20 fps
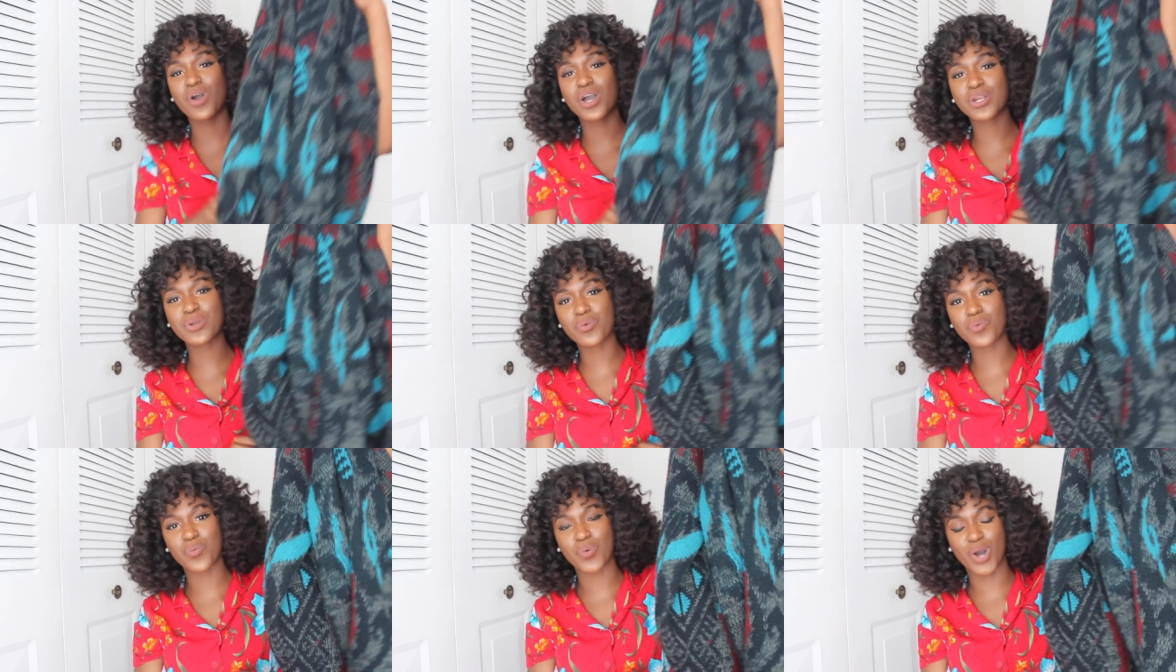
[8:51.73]

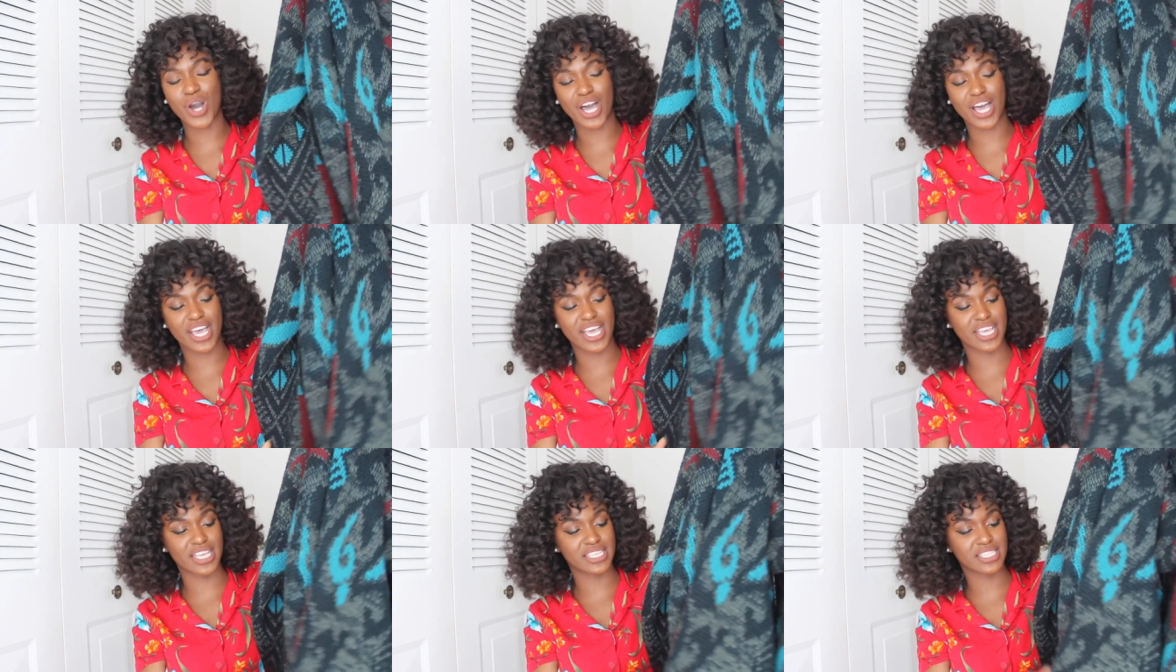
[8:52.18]
one
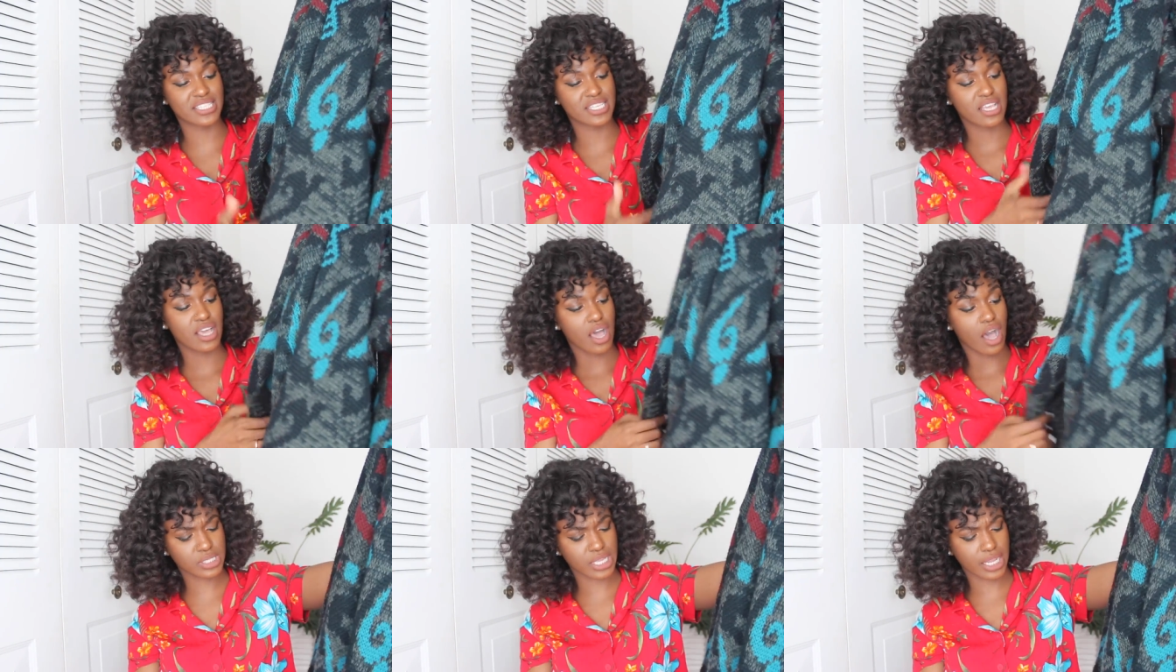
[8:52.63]
was
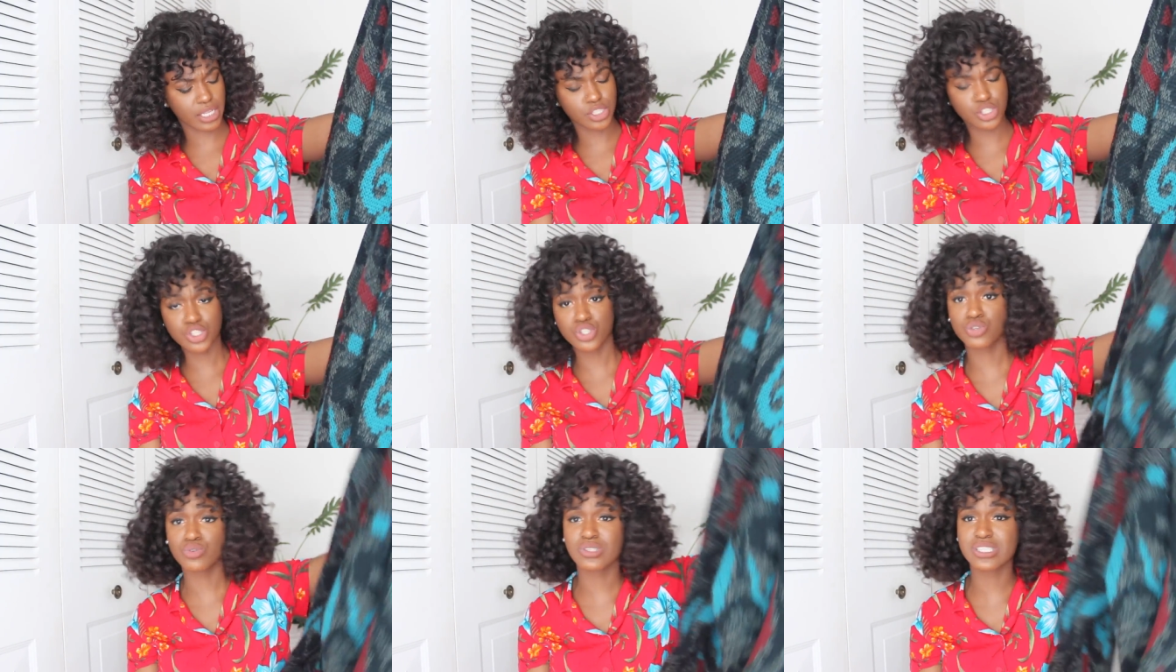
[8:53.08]
it was
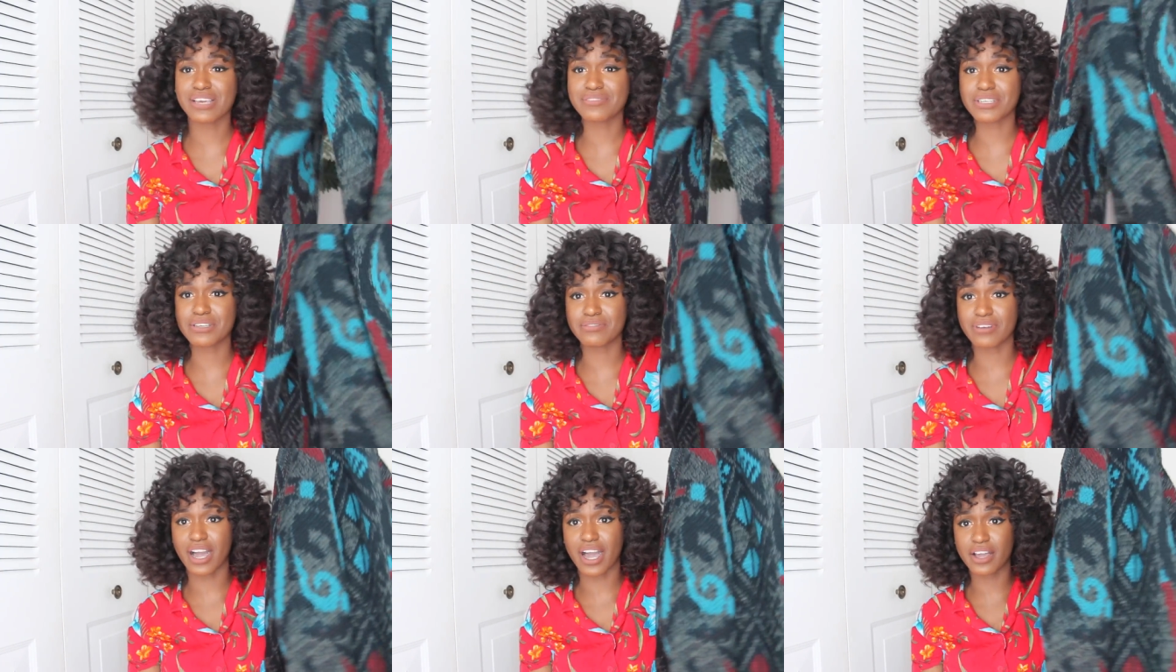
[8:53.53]
like two
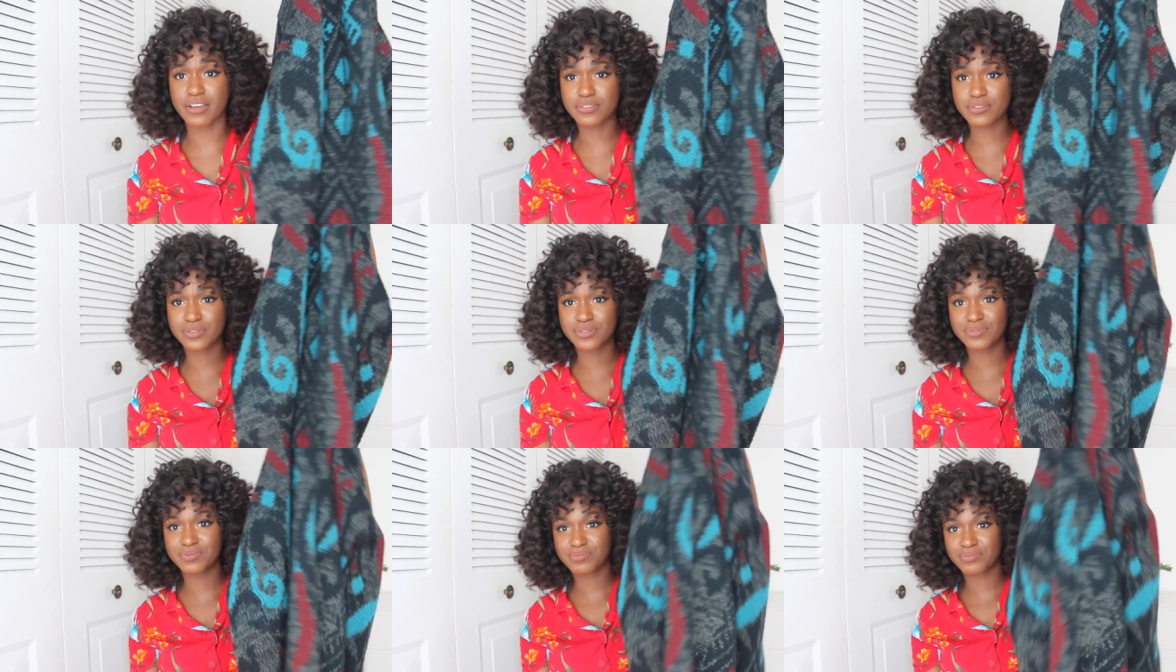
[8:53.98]

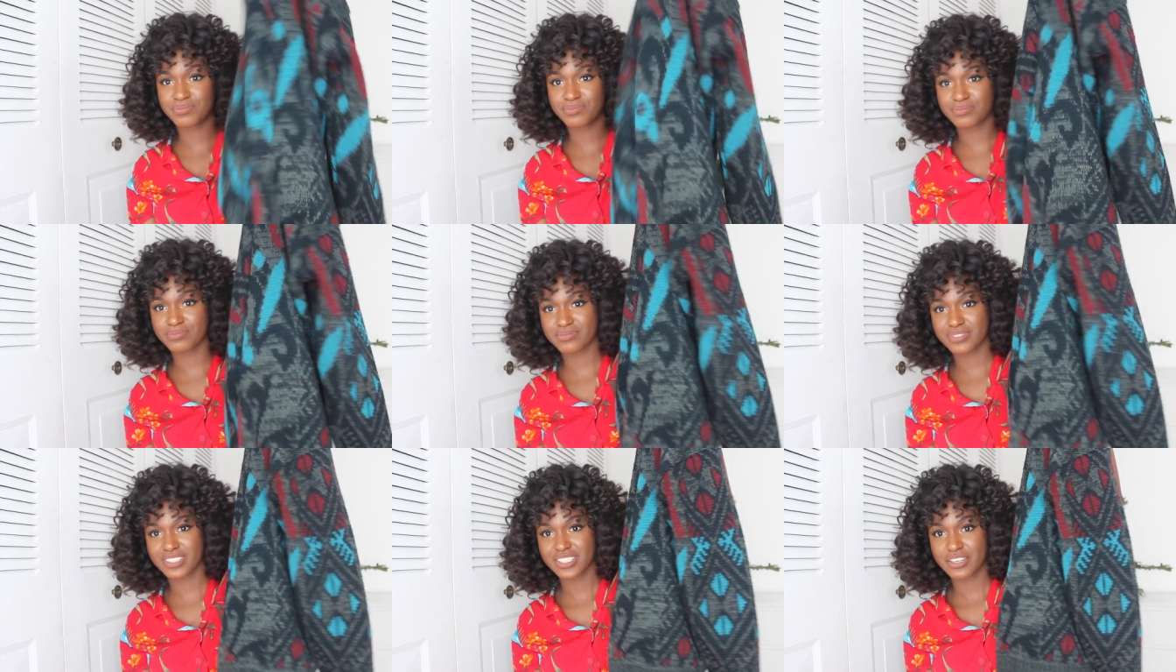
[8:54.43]
seventy-five
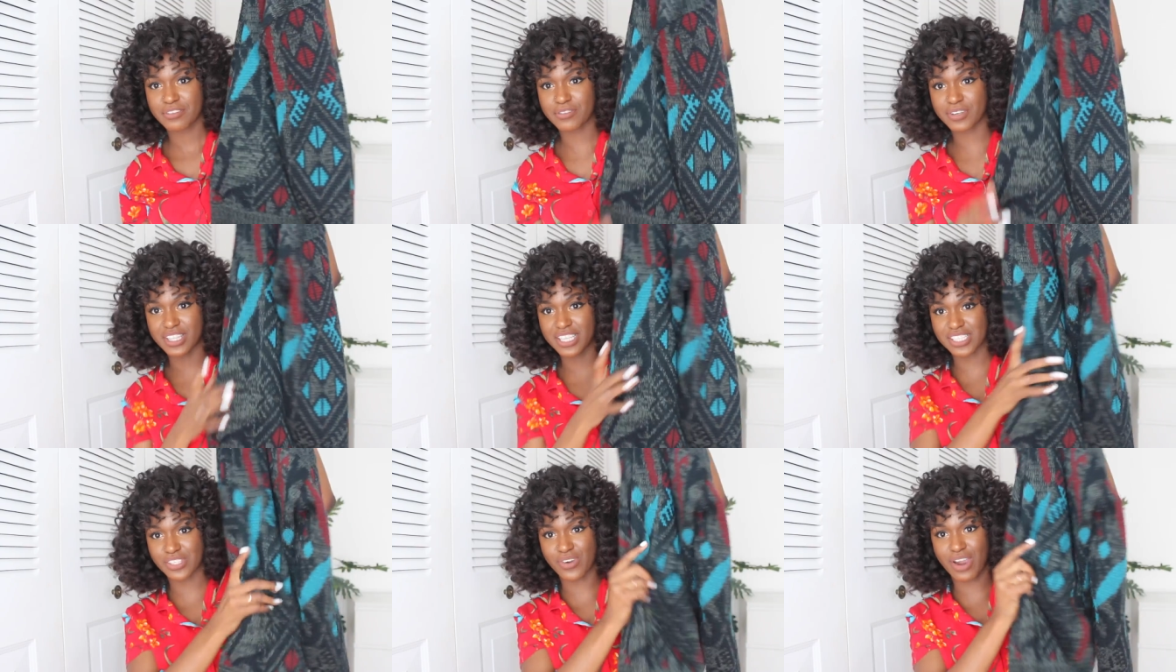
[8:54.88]

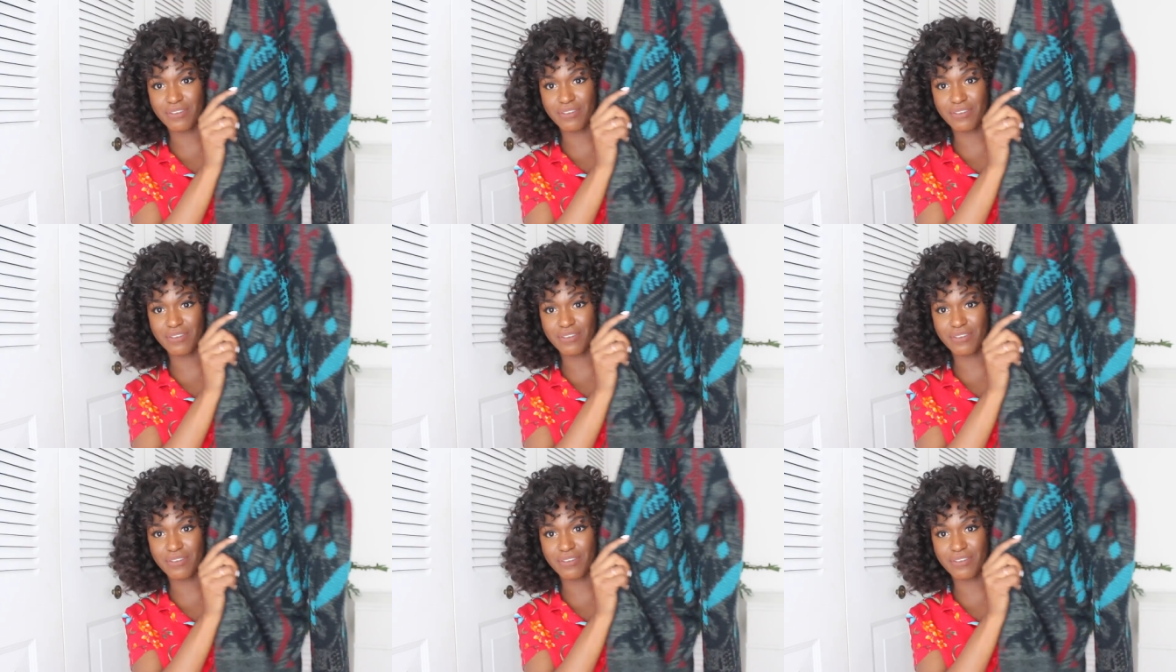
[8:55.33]
for this